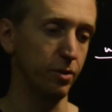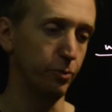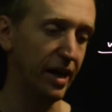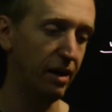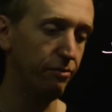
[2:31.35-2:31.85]
So
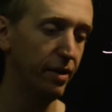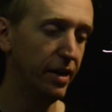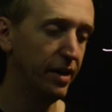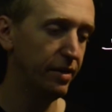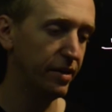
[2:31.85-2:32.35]
we have
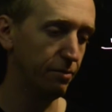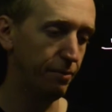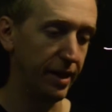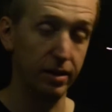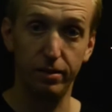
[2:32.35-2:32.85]
this
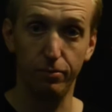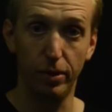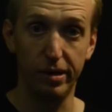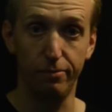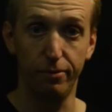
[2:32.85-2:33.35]
effect
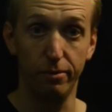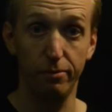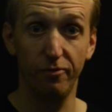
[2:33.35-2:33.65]
where for